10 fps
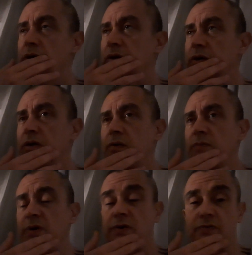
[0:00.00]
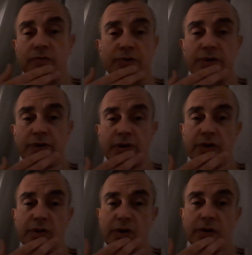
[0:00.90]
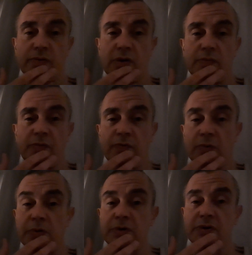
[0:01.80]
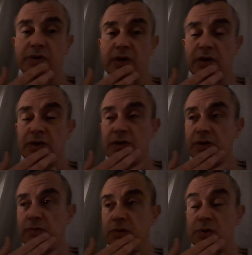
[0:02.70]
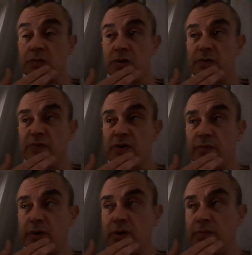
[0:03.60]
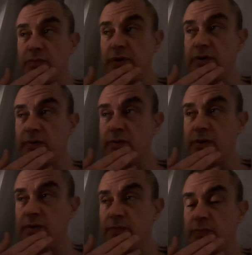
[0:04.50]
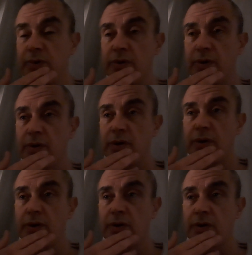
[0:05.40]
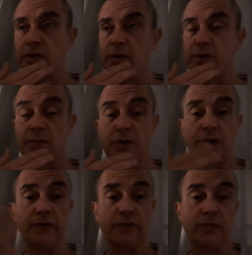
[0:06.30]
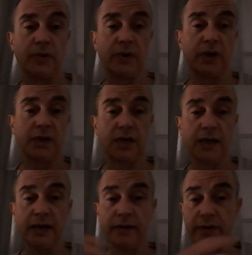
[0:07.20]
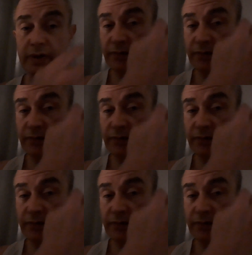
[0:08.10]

I could draw a circuit diagram of what this thing actually was. It wasn't even something I built, especially given like, I had a lathe and